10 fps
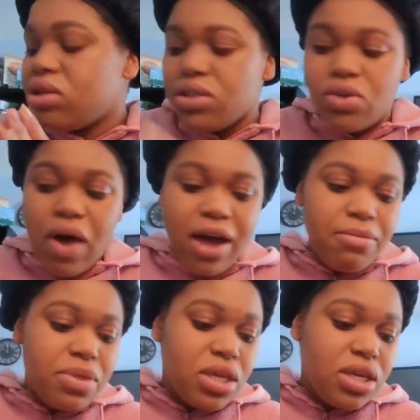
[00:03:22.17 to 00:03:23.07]
So
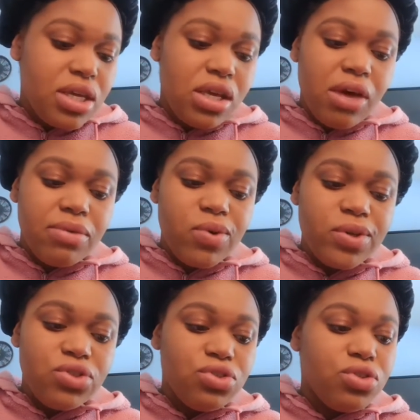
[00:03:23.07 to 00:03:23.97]
I'm thinking I'm
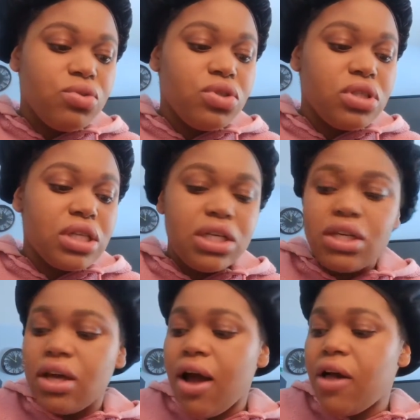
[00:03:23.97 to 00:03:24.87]
going to do just like